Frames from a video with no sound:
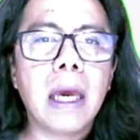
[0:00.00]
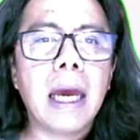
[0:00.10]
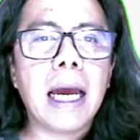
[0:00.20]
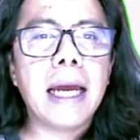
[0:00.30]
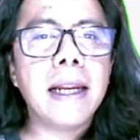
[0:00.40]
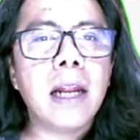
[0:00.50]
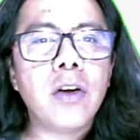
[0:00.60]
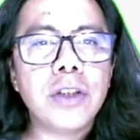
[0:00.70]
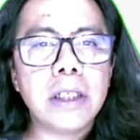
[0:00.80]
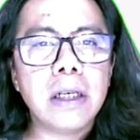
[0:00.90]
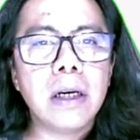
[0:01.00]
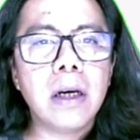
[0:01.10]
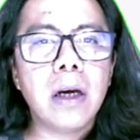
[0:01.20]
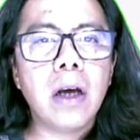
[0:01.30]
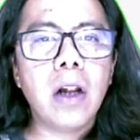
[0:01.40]
Analogy.
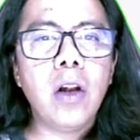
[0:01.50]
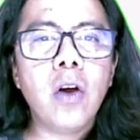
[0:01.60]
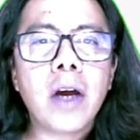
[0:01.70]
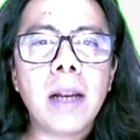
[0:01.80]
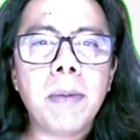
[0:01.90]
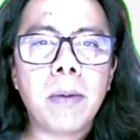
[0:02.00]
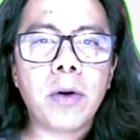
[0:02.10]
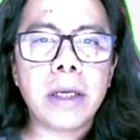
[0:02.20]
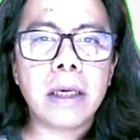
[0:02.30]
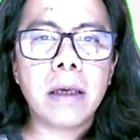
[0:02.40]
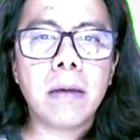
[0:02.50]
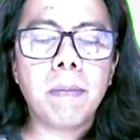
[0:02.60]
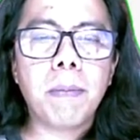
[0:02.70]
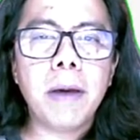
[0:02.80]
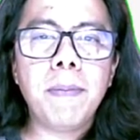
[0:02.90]
Local memory.
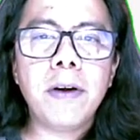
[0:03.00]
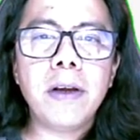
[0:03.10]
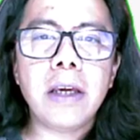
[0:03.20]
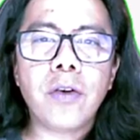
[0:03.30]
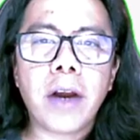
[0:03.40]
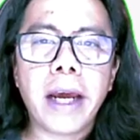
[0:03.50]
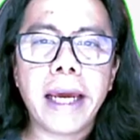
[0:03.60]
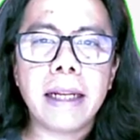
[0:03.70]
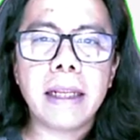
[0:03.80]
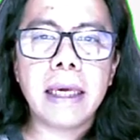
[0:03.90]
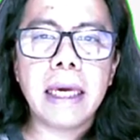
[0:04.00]
Paper in your hand.